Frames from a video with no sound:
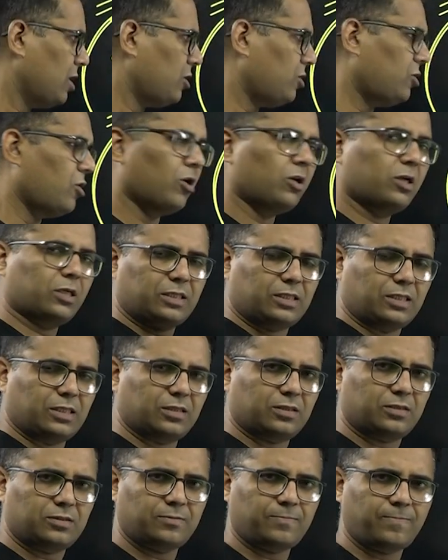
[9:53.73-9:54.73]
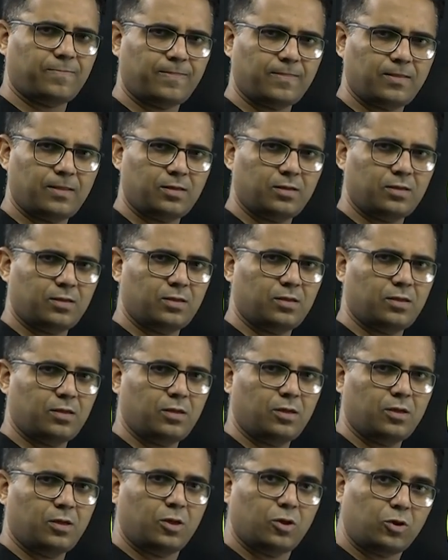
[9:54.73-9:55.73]
dollars here
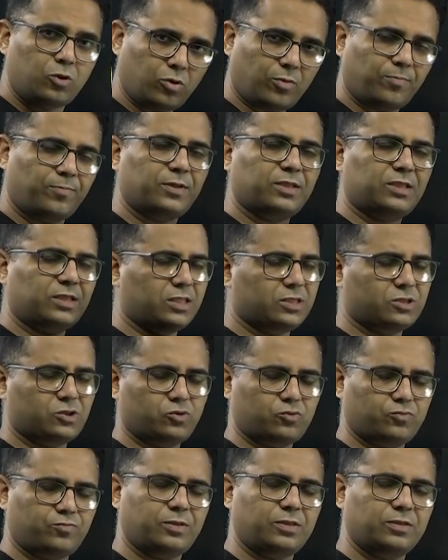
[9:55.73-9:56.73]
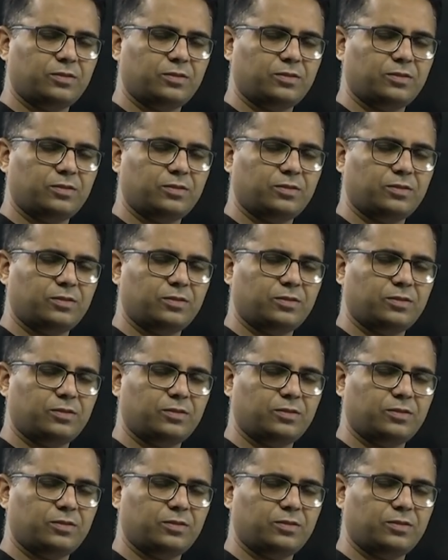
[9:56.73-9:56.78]
to appreciate rupee.